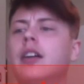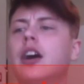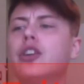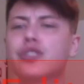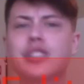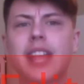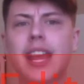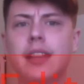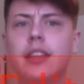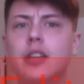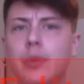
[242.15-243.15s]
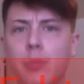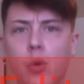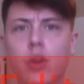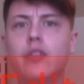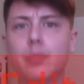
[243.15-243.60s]
understand a little bit
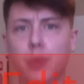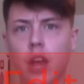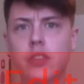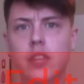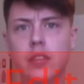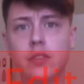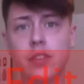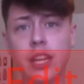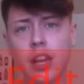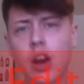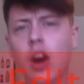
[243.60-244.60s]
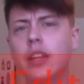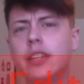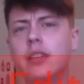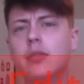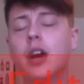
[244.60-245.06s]
more of the process of getting
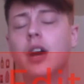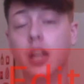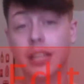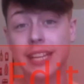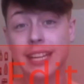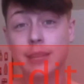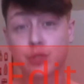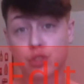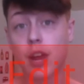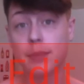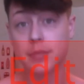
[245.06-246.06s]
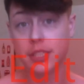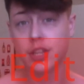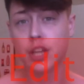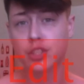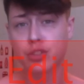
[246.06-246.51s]
prescribed
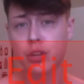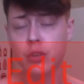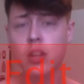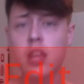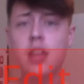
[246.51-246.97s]
testosterone.